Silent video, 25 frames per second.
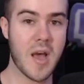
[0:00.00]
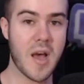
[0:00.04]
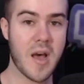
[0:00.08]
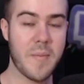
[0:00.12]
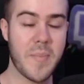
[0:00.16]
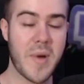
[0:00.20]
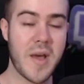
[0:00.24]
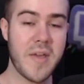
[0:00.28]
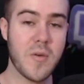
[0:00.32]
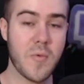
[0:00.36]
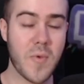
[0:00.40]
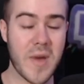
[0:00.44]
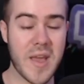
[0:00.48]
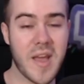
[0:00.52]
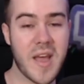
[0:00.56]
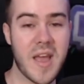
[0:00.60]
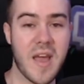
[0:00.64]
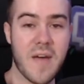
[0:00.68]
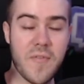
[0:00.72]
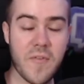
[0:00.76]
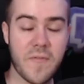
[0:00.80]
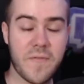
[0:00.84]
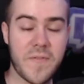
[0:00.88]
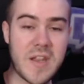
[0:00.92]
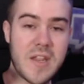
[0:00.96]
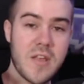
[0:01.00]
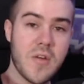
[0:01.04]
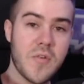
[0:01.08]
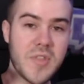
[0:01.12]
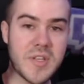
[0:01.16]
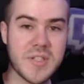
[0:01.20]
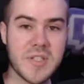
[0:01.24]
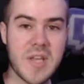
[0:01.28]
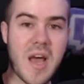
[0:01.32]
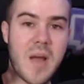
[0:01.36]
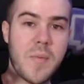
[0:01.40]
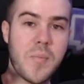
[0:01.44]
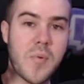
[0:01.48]
uh, by the way, I have a video in the
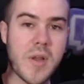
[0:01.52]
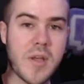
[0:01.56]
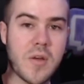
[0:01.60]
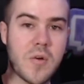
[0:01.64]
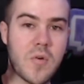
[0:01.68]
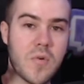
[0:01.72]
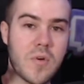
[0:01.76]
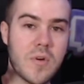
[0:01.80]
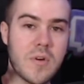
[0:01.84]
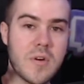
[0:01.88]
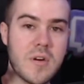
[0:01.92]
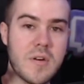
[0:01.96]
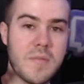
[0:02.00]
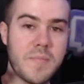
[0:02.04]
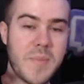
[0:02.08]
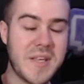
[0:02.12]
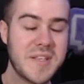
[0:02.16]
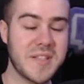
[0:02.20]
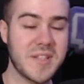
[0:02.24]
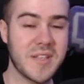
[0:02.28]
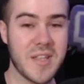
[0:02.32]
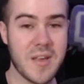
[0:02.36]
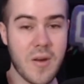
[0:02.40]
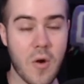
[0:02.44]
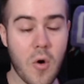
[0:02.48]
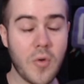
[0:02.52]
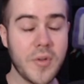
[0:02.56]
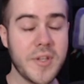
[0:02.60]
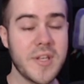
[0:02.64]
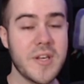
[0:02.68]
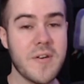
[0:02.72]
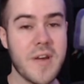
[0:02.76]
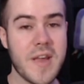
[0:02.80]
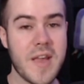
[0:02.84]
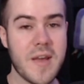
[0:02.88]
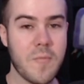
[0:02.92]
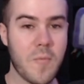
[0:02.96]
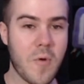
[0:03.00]
top right corner basically holding
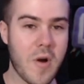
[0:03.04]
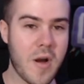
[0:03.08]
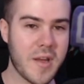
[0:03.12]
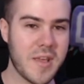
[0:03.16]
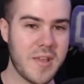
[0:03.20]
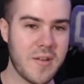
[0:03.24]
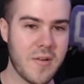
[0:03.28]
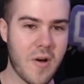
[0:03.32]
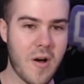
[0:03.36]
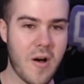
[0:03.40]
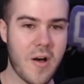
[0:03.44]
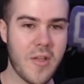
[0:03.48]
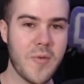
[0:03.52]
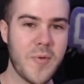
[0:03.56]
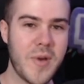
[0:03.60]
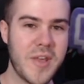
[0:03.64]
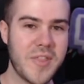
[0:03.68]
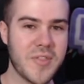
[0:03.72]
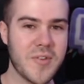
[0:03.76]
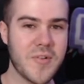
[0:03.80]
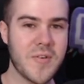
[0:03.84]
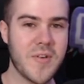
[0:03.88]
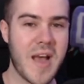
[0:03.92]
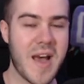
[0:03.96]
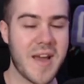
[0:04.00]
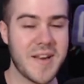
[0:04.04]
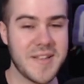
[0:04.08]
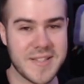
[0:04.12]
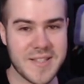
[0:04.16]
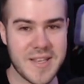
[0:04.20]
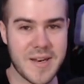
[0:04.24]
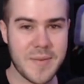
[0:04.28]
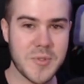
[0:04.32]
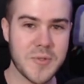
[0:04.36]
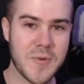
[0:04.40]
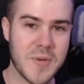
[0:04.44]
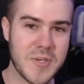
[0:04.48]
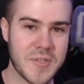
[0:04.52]
your hand, walking you all the way through how to
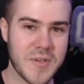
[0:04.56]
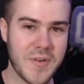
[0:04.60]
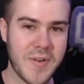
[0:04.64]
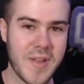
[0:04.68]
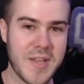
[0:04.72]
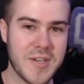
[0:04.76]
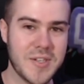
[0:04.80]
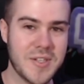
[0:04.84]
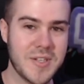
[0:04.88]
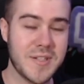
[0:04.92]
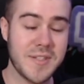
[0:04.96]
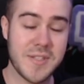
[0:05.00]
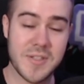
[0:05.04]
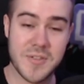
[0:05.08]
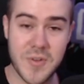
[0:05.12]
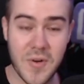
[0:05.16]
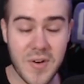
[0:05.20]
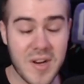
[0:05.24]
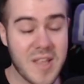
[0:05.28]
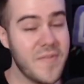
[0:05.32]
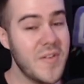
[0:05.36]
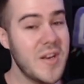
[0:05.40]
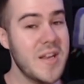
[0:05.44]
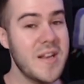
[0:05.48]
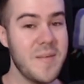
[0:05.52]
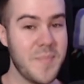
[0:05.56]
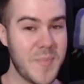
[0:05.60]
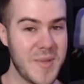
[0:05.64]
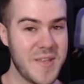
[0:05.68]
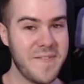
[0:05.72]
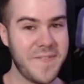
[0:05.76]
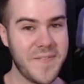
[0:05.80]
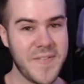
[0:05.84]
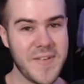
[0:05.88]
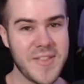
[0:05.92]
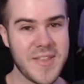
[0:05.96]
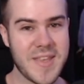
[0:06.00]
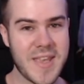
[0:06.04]
set up Twitch donations. You don't even need to be
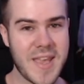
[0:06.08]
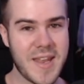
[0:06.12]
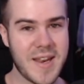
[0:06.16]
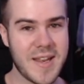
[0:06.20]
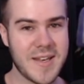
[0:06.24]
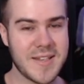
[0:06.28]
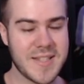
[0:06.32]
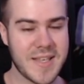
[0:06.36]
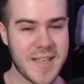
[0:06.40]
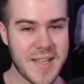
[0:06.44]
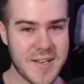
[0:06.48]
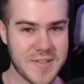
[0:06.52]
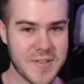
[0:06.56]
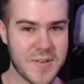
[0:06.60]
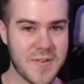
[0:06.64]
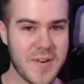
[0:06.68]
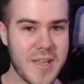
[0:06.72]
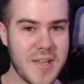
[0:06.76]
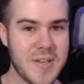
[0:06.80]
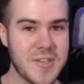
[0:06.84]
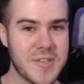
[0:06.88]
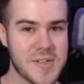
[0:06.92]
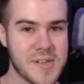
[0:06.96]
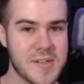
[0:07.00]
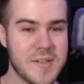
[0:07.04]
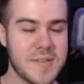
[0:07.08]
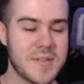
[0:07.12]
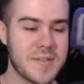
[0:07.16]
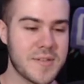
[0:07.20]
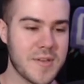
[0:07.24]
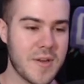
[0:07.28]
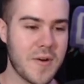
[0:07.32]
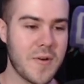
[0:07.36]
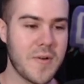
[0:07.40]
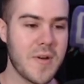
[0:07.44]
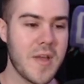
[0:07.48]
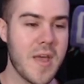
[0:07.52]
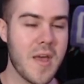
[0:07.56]
affiliated to get donations.
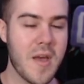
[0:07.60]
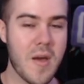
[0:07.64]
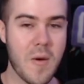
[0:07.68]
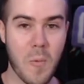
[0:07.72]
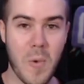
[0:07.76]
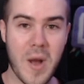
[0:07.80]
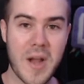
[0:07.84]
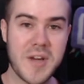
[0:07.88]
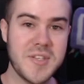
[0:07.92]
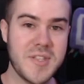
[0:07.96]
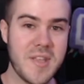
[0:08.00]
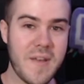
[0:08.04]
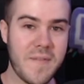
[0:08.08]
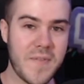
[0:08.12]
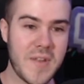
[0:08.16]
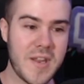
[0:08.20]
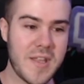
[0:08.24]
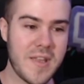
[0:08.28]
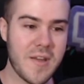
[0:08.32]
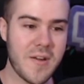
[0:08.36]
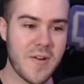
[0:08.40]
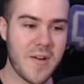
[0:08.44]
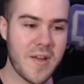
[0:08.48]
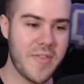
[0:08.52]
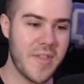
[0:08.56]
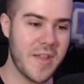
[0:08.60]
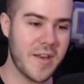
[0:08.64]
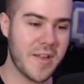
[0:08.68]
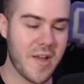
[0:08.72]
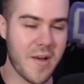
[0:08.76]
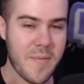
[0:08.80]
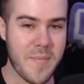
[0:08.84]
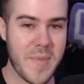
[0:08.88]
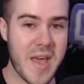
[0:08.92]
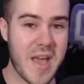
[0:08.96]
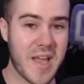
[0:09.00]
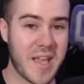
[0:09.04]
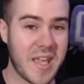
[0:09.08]
So watch that video and then
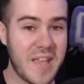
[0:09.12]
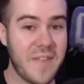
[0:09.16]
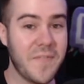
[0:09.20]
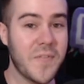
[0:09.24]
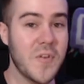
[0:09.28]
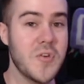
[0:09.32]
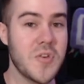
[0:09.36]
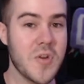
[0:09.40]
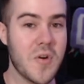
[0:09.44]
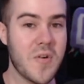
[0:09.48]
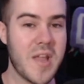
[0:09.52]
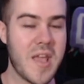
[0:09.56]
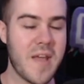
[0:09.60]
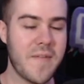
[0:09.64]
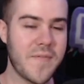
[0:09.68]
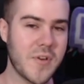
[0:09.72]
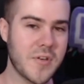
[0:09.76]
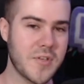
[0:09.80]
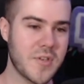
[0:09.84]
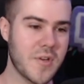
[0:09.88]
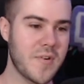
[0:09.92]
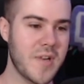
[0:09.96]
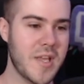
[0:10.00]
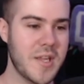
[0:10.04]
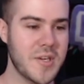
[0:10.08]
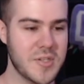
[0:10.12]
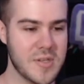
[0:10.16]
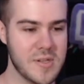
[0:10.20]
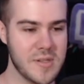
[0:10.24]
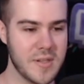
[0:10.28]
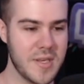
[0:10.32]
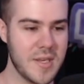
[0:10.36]
come back if you don't have your donation